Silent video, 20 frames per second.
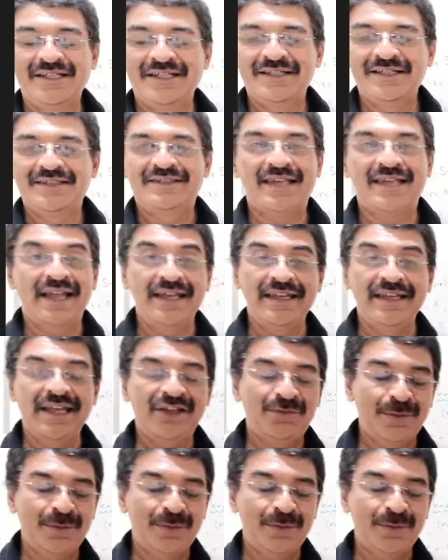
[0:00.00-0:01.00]
Sin x
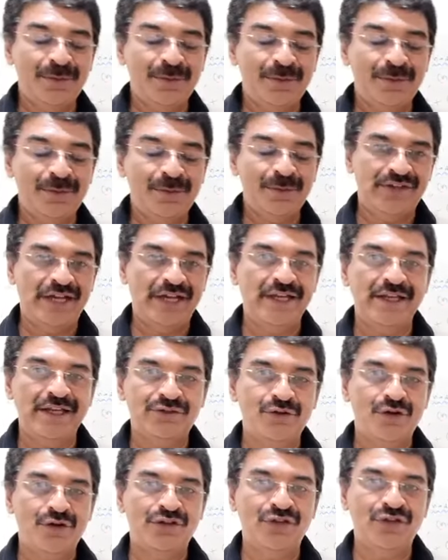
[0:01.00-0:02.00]
plus y, sin x
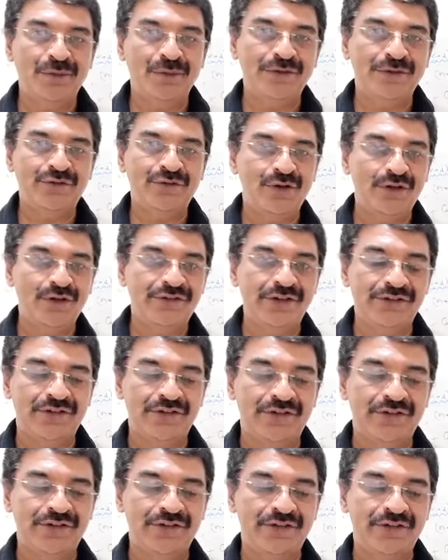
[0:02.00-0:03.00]
cos y plus cos x
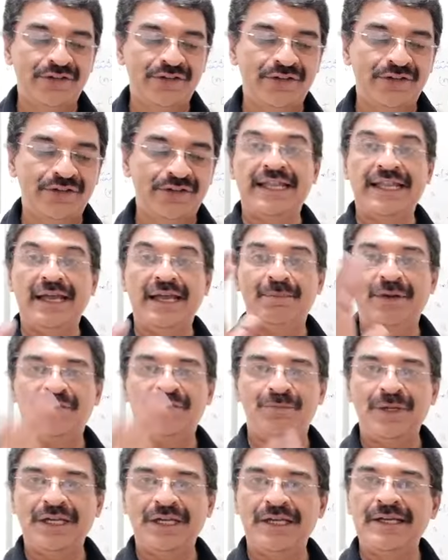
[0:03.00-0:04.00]
sin y, or sin a plus
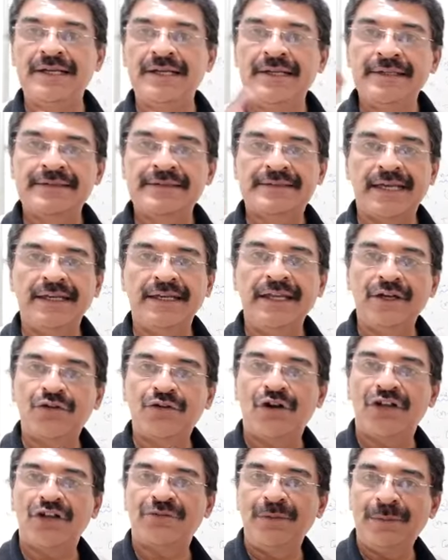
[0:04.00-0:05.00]
b, sin a
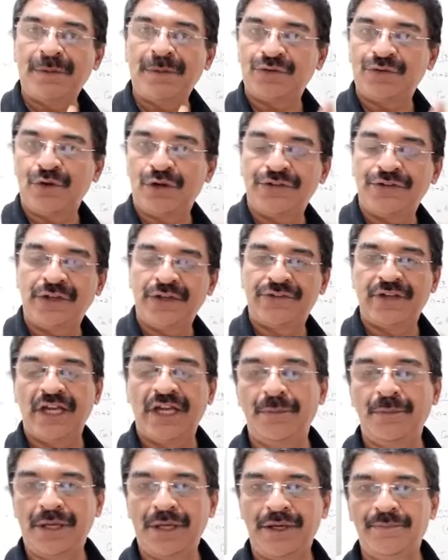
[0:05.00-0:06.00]
cos b plus cos a sin b,